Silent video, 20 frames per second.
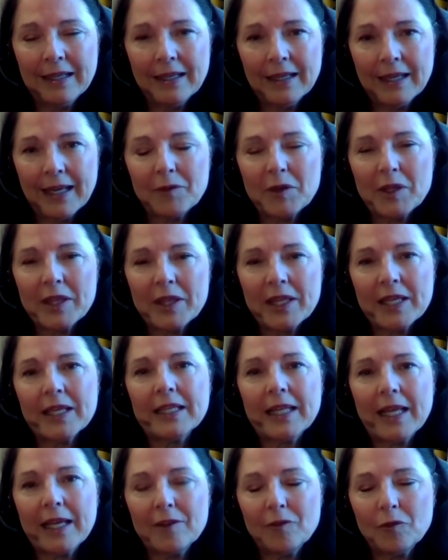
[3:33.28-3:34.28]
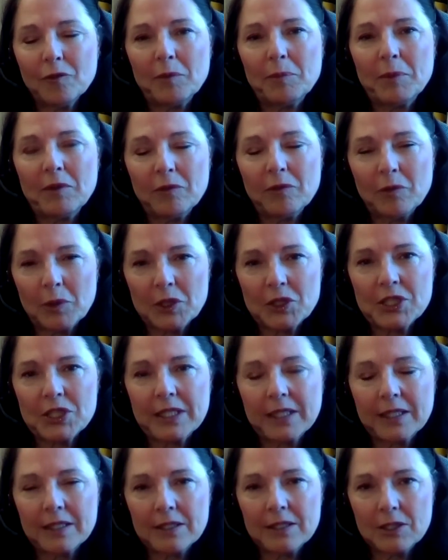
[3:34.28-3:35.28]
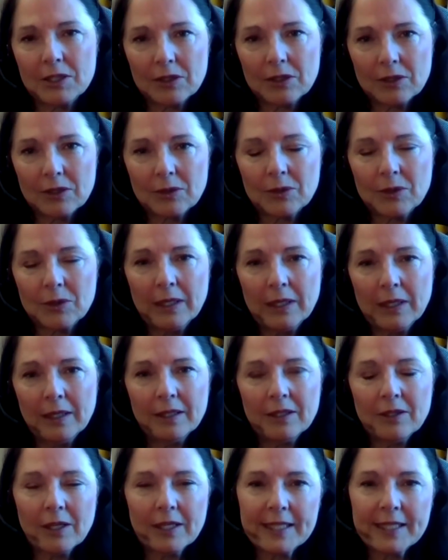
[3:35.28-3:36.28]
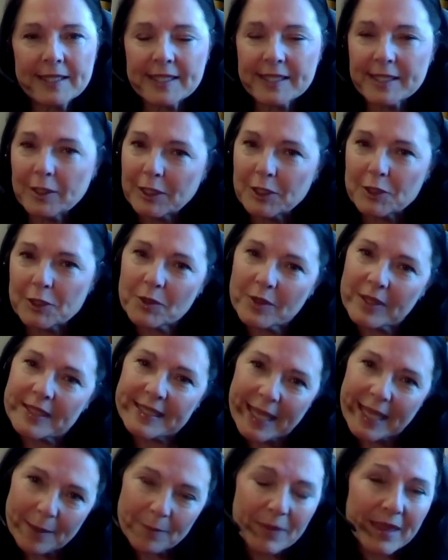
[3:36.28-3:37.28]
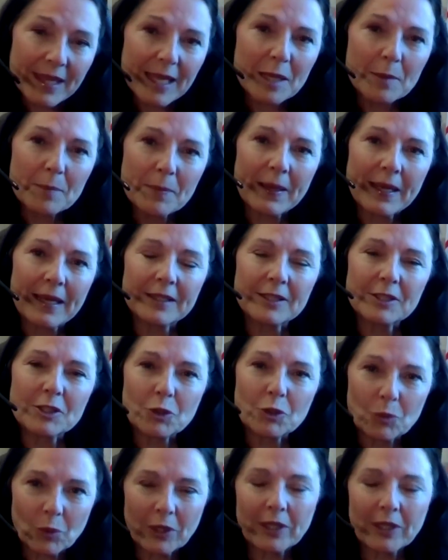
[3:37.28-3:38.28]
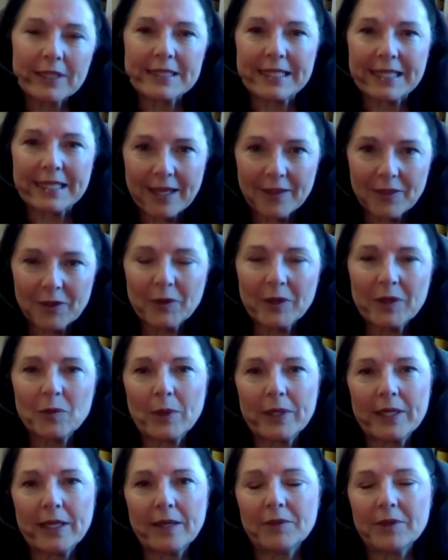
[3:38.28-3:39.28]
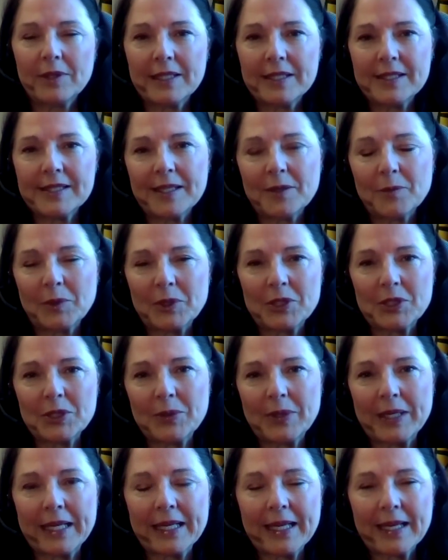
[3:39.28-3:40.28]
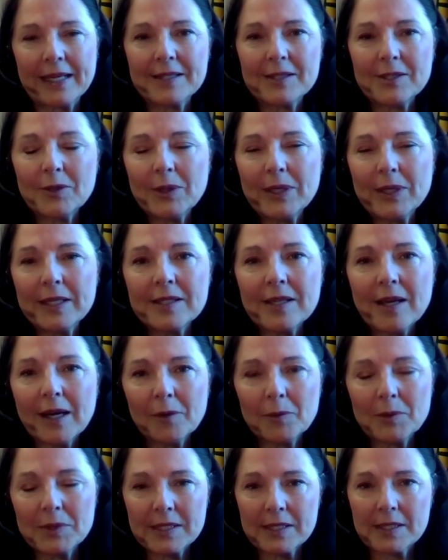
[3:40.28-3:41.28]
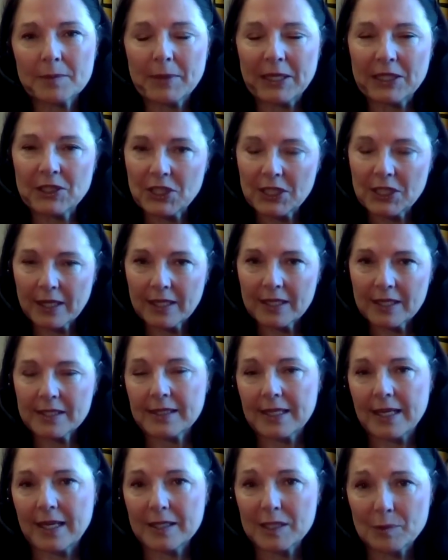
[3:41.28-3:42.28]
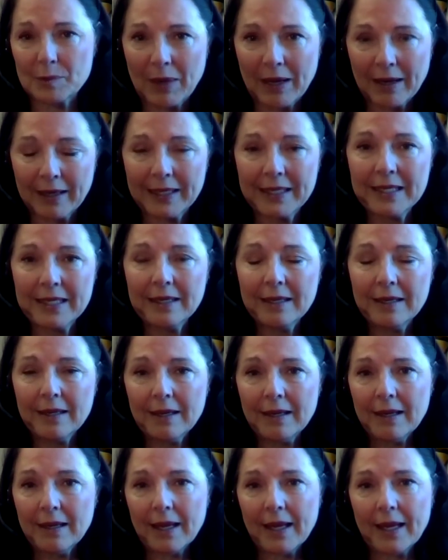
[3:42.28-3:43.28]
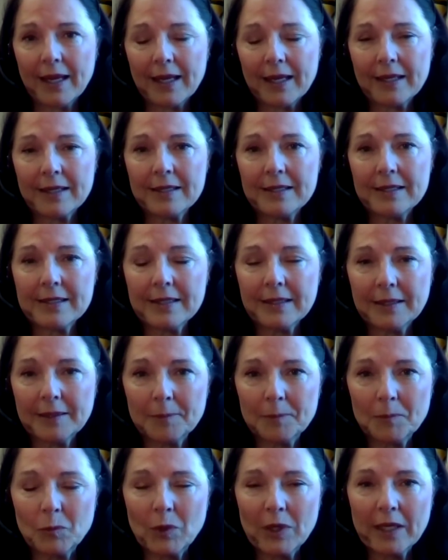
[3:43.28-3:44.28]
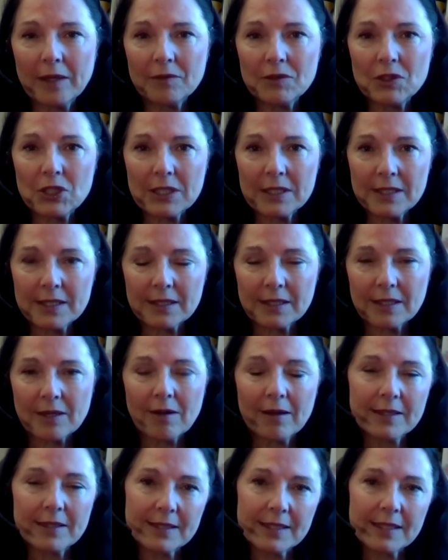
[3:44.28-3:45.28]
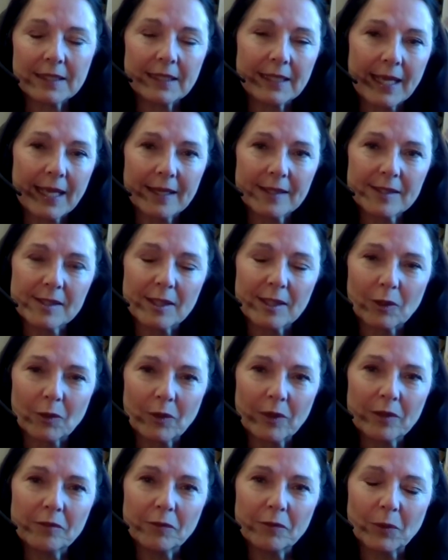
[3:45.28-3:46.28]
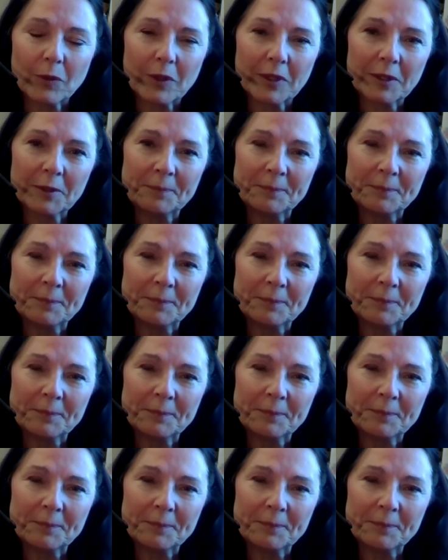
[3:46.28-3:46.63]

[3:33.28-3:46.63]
everything in life we've been fortunate to not necessarily do the same thing, but to work together in whatever it is that we're doing. And so his heart was as much in this as mine. And we have just constantly asked the Lord for